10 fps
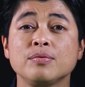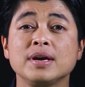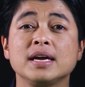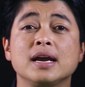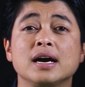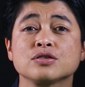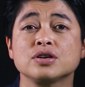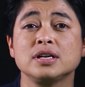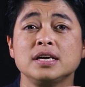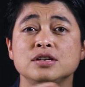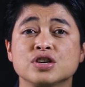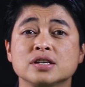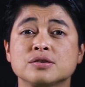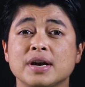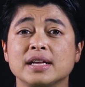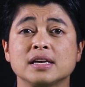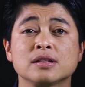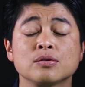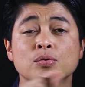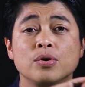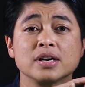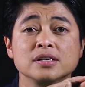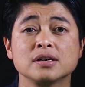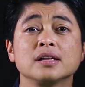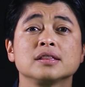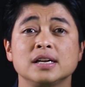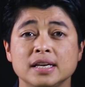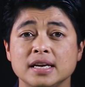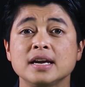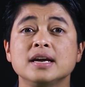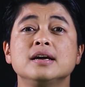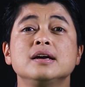we can actually just write it horizontally.